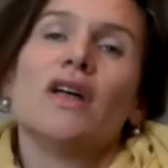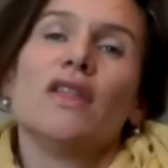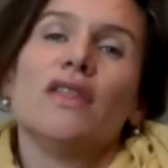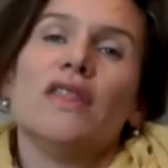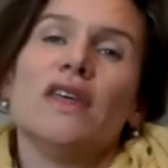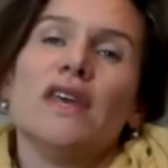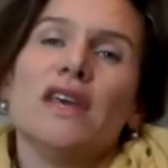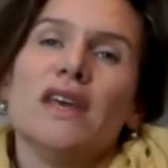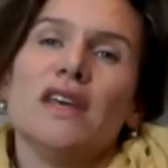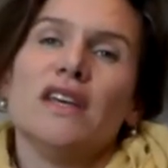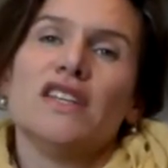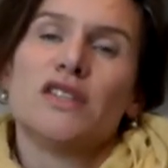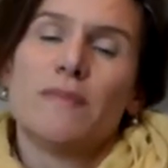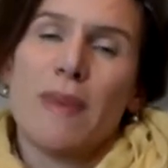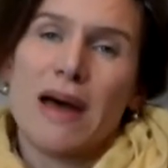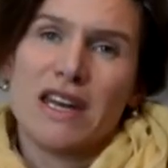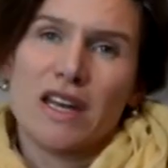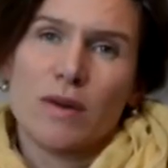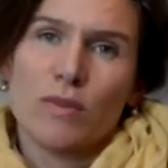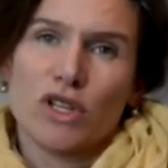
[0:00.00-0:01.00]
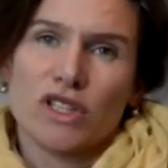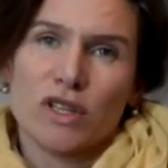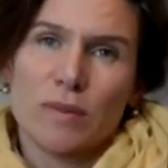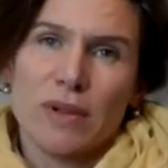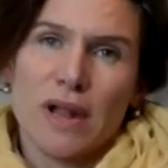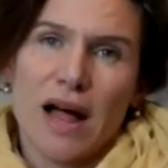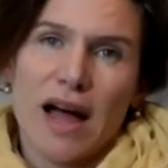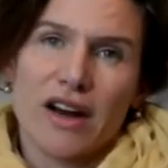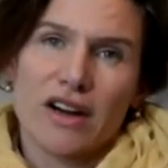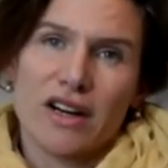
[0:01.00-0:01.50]
the spending
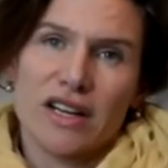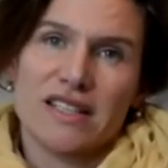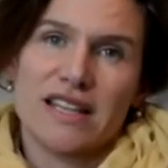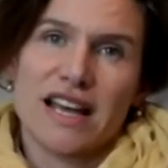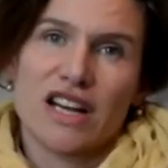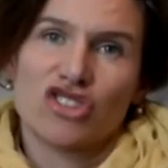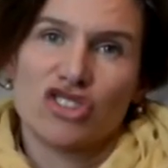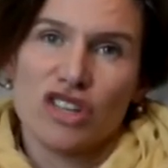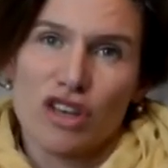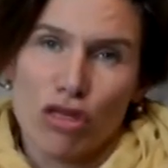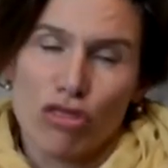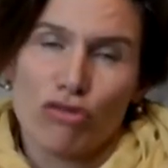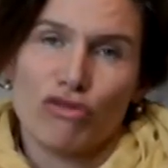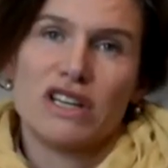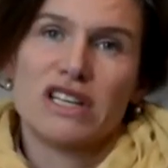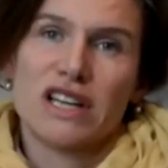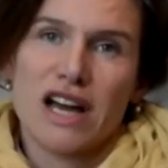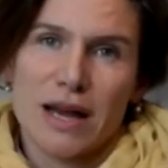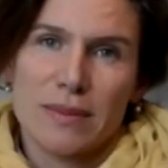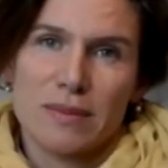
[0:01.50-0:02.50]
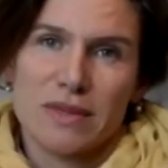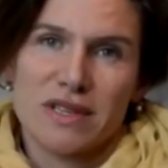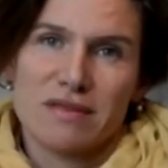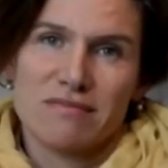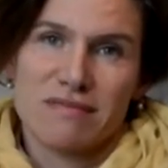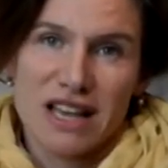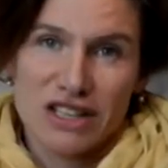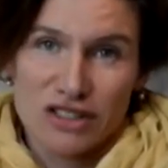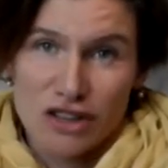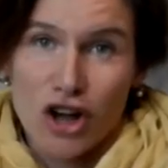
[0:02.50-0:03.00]
multiplier is actually 3
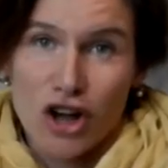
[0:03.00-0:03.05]
times as